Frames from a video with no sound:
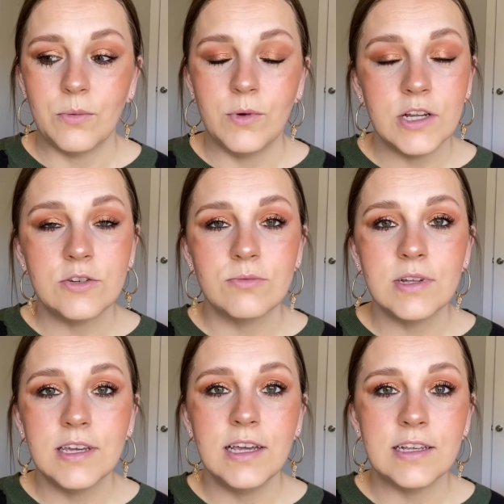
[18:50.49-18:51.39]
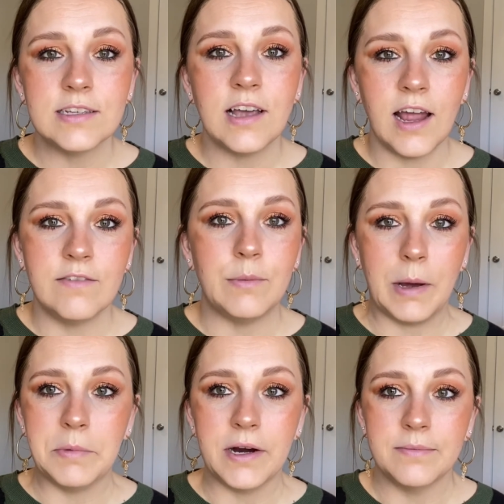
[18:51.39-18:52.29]
which really is kind of a
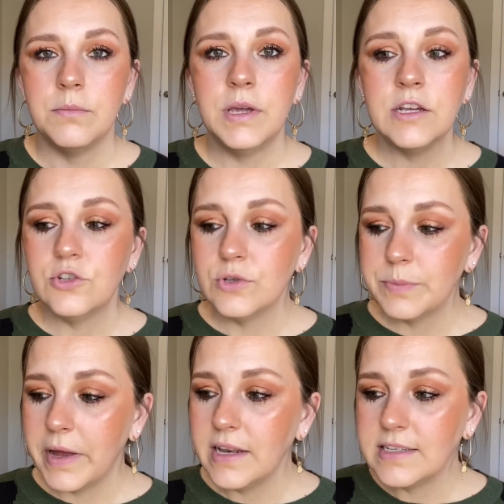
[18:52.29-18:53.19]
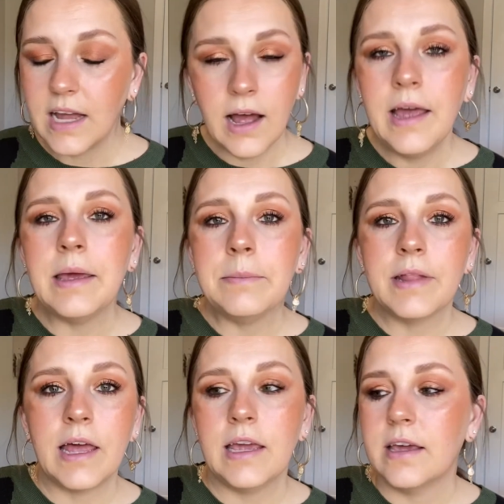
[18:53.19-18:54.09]
bummer because you spend time
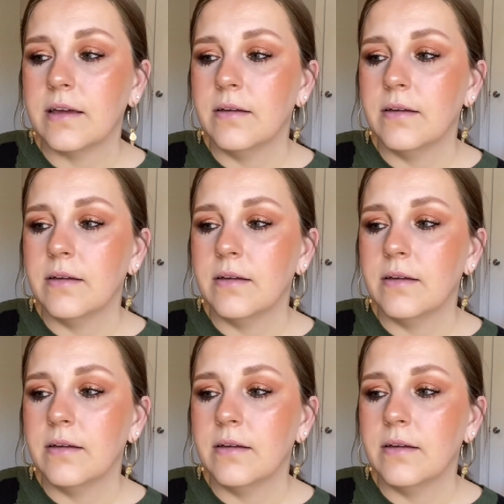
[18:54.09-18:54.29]
like